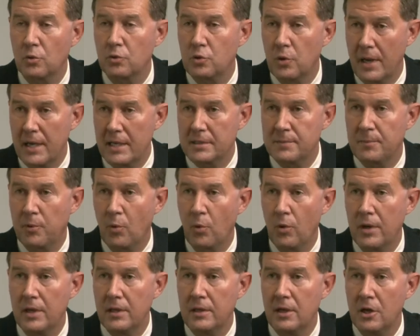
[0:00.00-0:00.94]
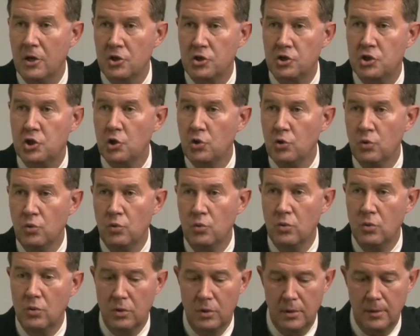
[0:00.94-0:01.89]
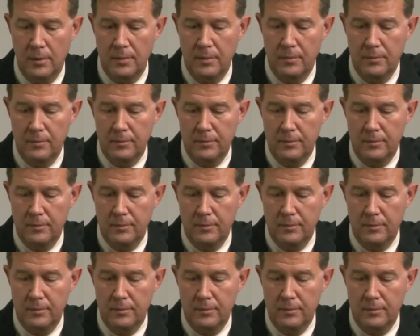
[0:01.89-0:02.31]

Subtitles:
transported to the